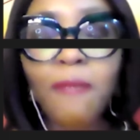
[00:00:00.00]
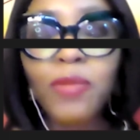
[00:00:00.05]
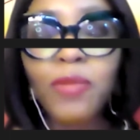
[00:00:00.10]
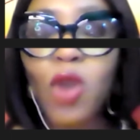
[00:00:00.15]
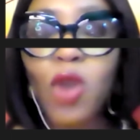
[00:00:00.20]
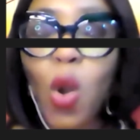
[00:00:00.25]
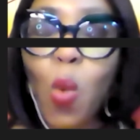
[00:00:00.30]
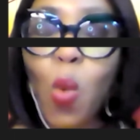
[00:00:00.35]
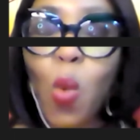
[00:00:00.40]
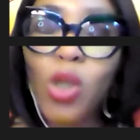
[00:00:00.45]

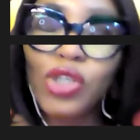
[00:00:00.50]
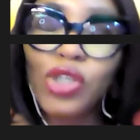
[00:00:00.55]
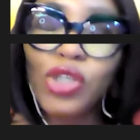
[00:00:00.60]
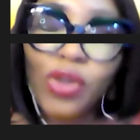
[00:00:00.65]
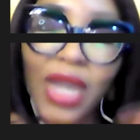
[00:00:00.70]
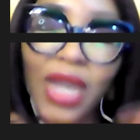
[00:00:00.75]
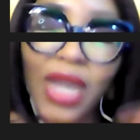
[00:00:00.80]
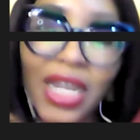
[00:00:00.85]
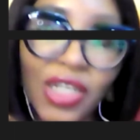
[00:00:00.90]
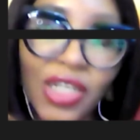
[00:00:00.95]
or what your
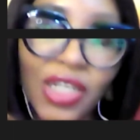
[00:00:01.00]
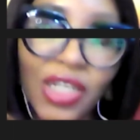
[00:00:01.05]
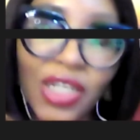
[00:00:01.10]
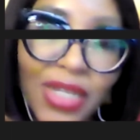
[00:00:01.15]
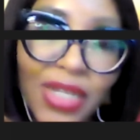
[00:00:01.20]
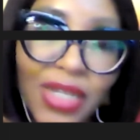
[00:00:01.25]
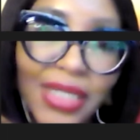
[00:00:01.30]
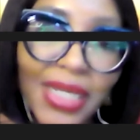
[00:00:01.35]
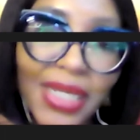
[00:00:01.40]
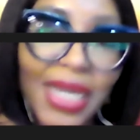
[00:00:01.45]

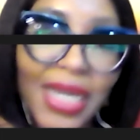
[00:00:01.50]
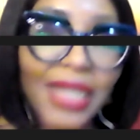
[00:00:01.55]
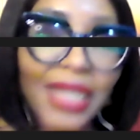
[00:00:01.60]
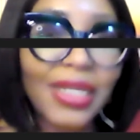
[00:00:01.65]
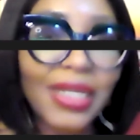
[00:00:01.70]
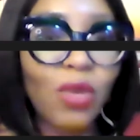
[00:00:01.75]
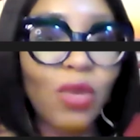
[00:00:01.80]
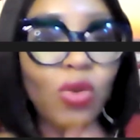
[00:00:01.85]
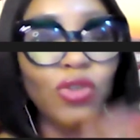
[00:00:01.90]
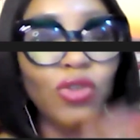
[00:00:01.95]
interest is or
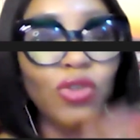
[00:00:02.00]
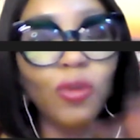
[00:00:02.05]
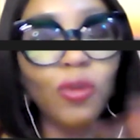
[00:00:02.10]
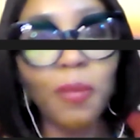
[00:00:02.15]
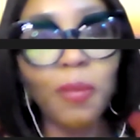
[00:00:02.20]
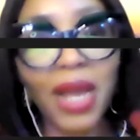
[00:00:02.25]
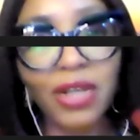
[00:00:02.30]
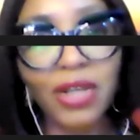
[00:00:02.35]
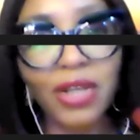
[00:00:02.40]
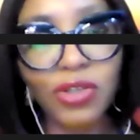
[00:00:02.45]
what your
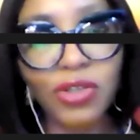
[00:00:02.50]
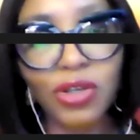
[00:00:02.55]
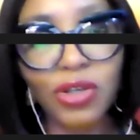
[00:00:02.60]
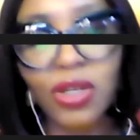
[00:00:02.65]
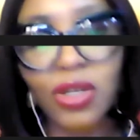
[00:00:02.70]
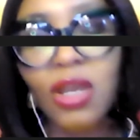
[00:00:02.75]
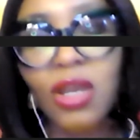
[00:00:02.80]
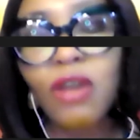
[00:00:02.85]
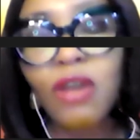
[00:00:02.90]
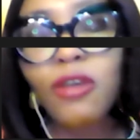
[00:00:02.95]
passion,
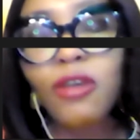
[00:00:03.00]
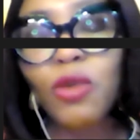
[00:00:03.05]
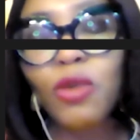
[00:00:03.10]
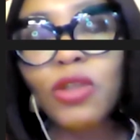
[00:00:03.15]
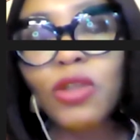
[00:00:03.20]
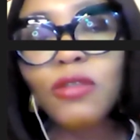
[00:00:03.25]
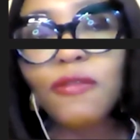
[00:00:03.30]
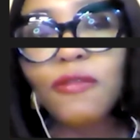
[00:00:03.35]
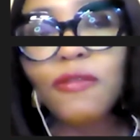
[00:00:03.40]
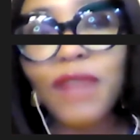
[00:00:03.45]
you're going
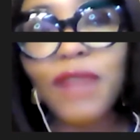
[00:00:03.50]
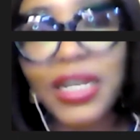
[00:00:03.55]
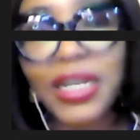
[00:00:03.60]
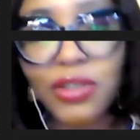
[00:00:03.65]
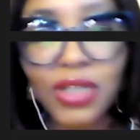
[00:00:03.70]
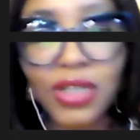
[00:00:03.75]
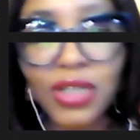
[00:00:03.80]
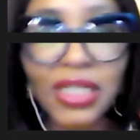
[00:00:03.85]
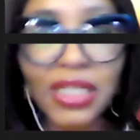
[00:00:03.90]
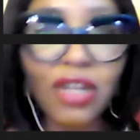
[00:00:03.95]
to find
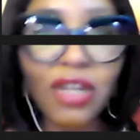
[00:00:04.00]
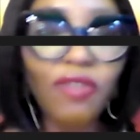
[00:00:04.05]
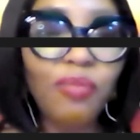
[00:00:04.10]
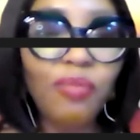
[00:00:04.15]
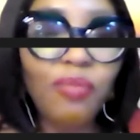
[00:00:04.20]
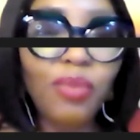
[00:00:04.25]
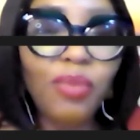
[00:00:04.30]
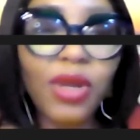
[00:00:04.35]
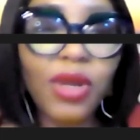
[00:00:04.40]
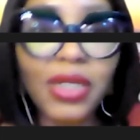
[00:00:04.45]
yourself
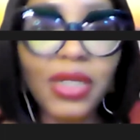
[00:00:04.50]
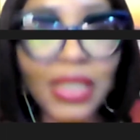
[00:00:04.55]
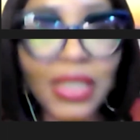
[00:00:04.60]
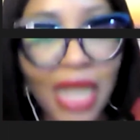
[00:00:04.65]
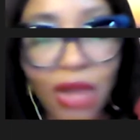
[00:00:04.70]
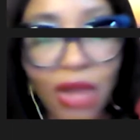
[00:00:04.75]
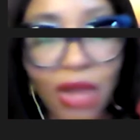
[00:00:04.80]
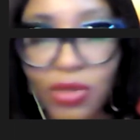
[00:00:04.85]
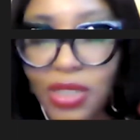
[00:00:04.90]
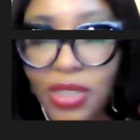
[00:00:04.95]
burnt
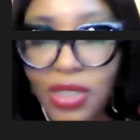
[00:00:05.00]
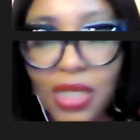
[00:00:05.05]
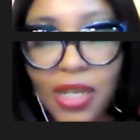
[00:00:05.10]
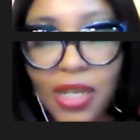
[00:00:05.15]
out